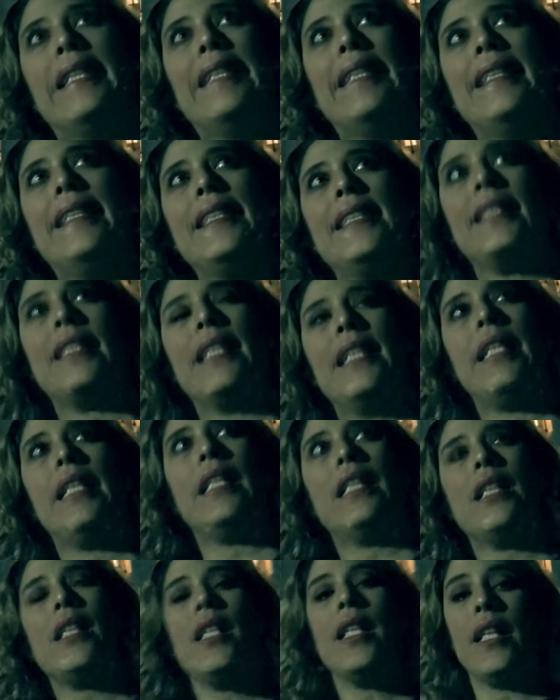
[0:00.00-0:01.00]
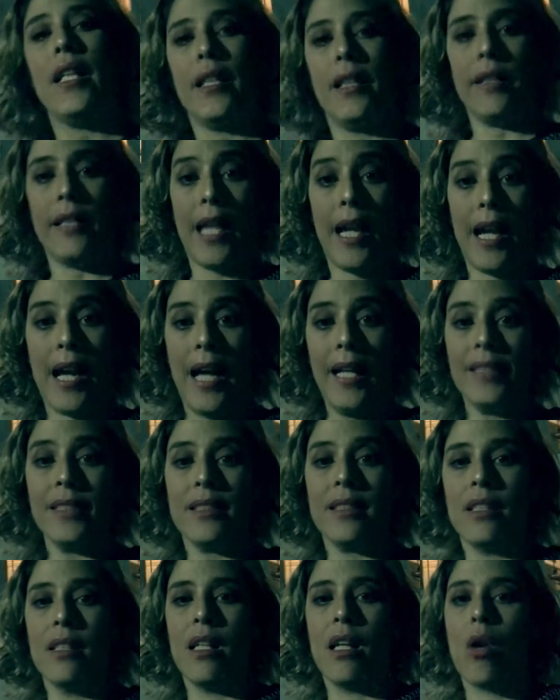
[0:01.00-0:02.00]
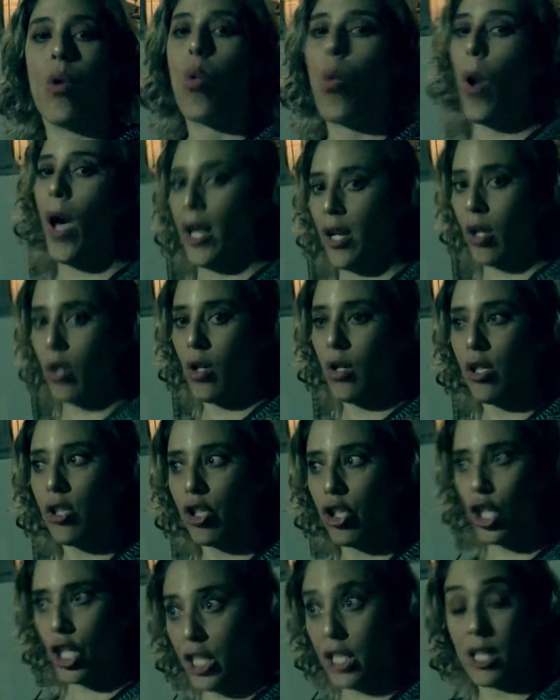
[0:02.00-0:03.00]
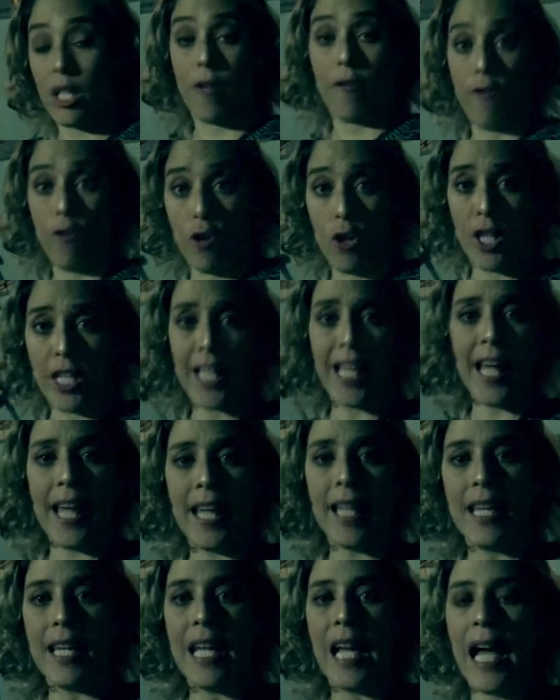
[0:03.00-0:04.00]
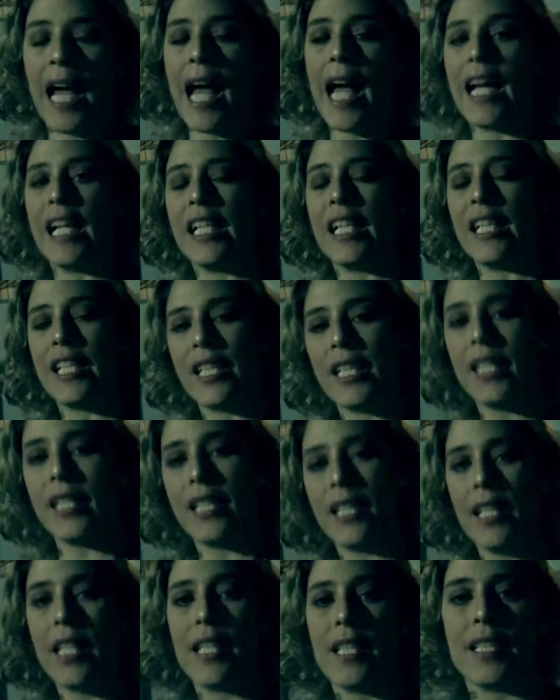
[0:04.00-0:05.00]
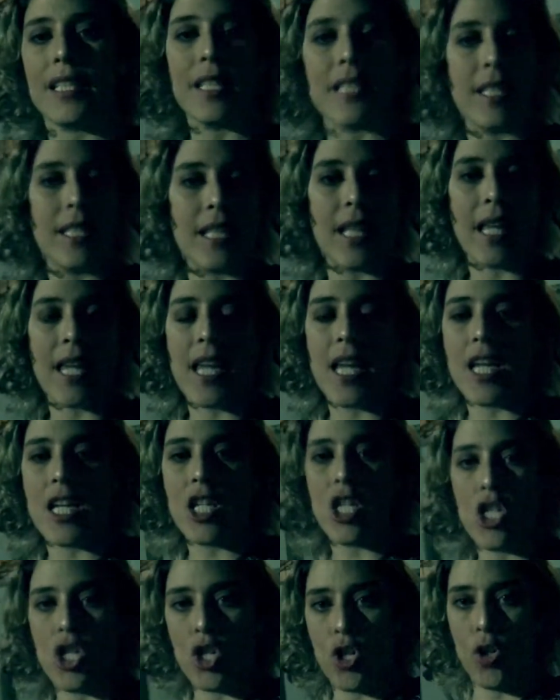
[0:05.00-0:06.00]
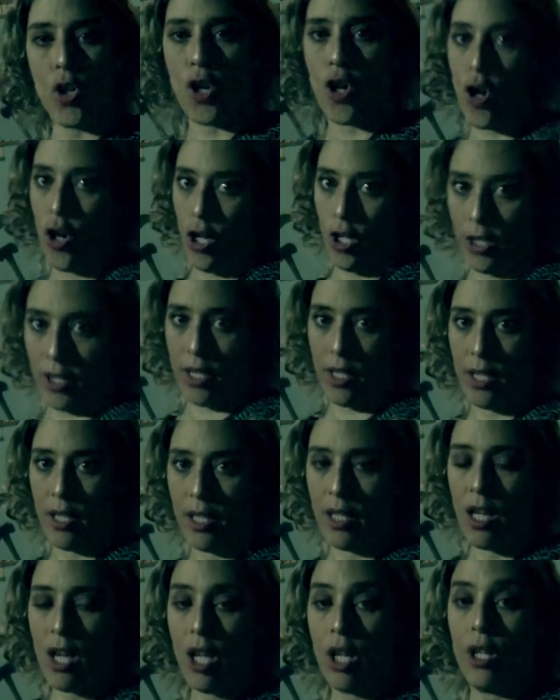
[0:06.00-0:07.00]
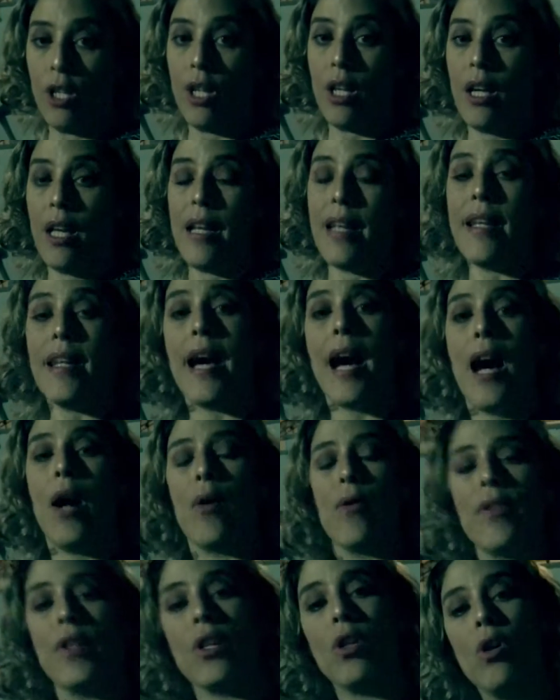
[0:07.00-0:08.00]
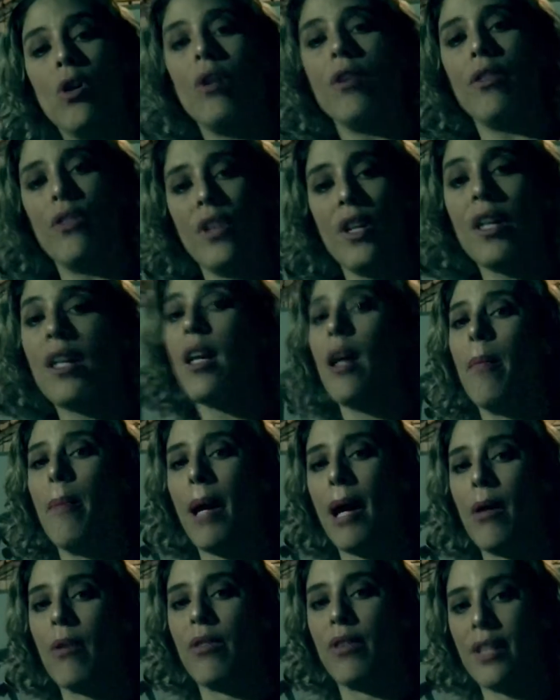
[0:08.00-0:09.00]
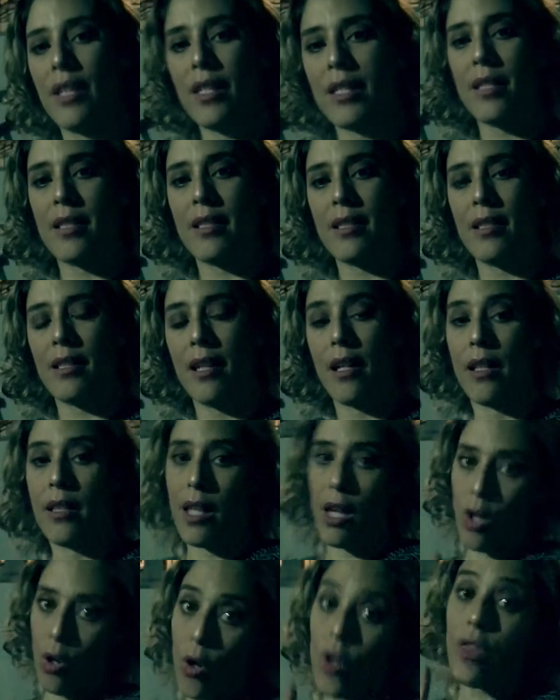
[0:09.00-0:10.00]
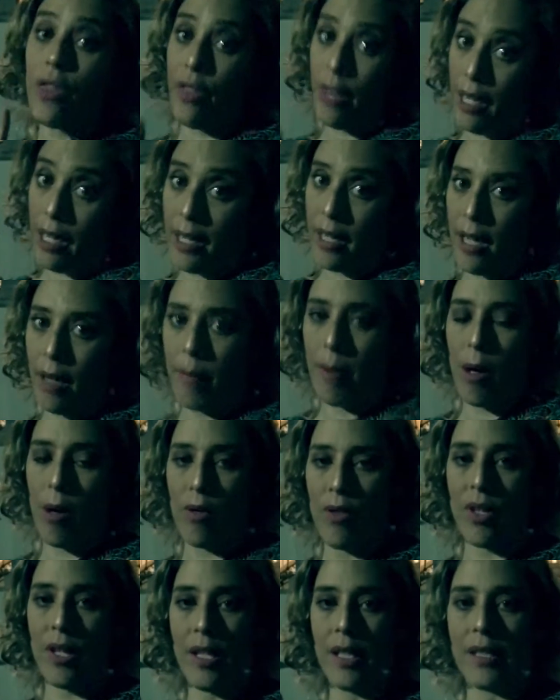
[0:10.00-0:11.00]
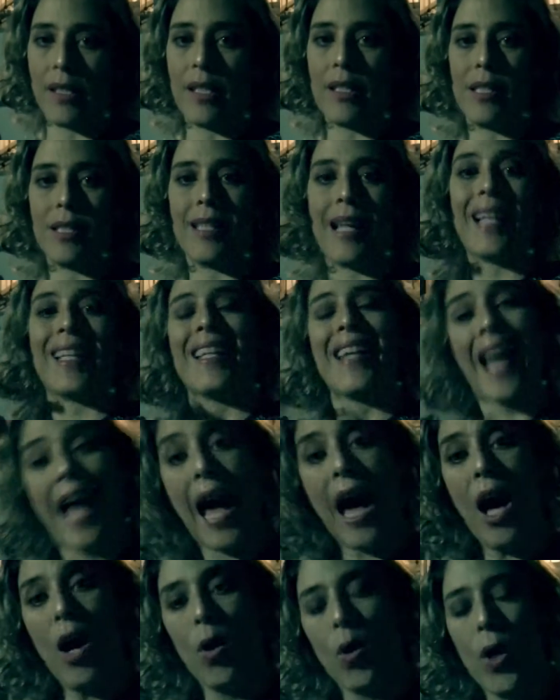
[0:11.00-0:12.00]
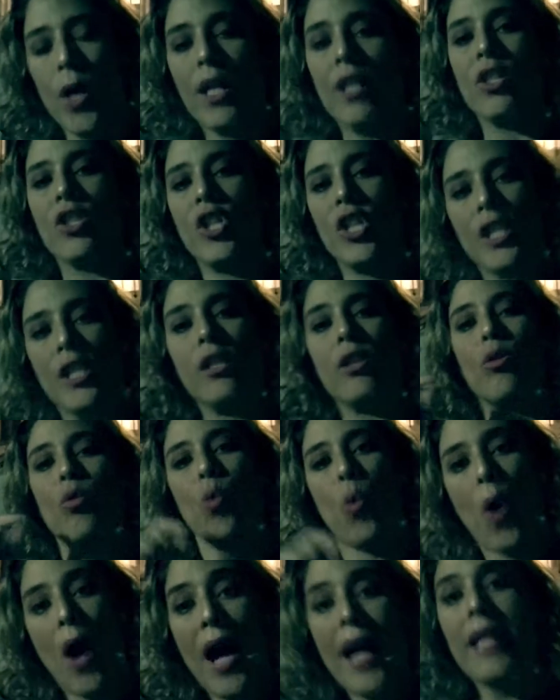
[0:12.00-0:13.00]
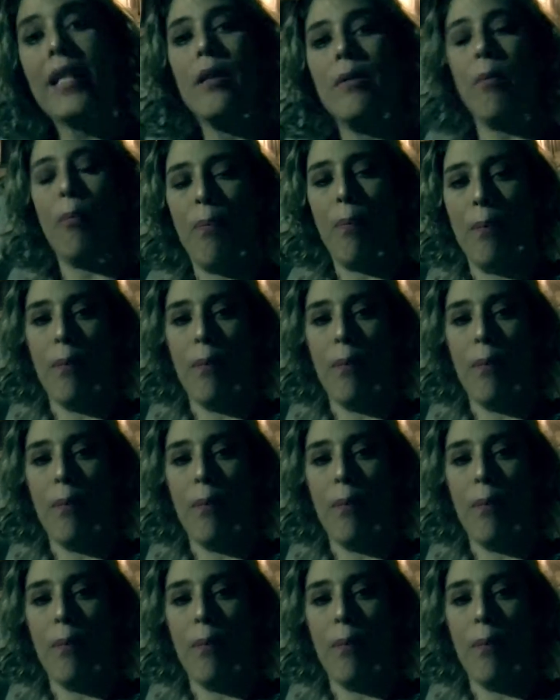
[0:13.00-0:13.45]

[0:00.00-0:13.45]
is in Texas, Waco, she's in Florida, and she is in New York. Now, the good thing about this is that now she's writing